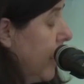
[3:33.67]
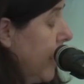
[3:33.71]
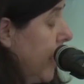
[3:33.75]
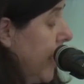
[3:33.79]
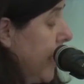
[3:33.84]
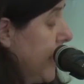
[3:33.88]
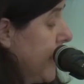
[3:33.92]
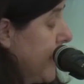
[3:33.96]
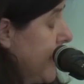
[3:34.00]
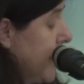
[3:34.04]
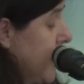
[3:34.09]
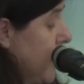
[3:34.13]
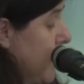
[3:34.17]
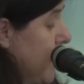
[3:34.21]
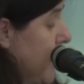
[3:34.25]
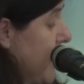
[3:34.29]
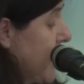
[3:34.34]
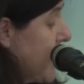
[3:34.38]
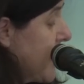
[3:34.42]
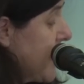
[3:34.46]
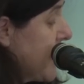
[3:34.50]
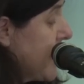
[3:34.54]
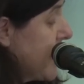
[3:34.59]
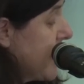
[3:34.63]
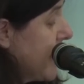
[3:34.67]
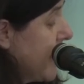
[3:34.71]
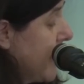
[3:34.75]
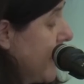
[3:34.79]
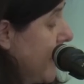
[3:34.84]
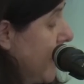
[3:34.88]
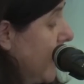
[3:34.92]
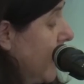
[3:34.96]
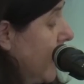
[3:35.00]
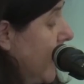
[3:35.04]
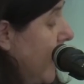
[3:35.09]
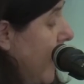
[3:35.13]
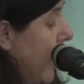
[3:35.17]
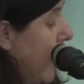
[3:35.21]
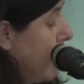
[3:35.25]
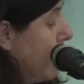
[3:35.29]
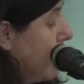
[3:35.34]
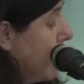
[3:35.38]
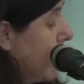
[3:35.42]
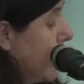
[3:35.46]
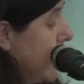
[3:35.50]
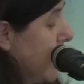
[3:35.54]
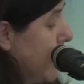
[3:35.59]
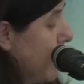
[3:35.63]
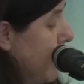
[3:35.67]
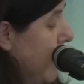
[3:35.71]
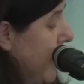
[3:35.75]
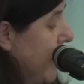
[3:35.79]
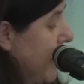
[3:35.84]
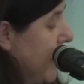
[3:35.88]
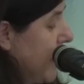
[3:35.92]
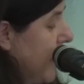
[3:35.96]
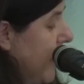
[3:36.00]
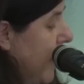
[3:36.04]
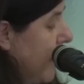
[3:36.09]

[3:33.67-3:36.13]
And another person said, I'm feeling better